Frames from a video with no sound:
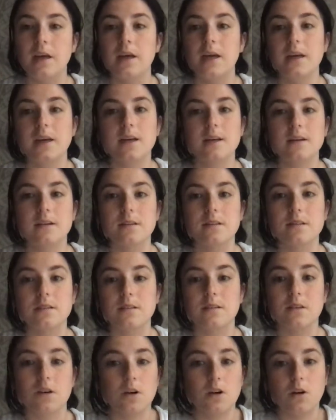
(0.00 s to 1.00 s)
It
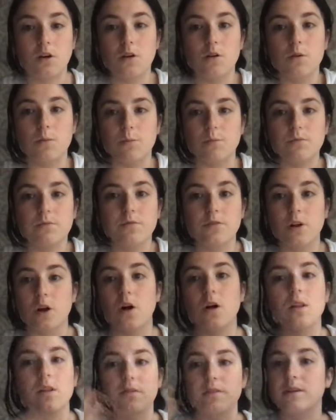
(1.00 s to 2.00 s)
is our home for
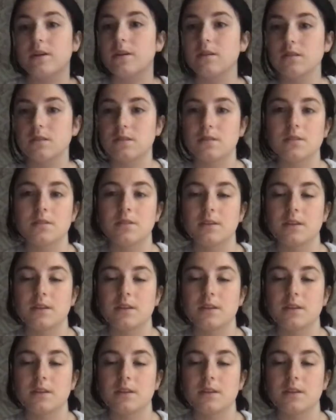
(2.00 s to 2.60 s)
all of us,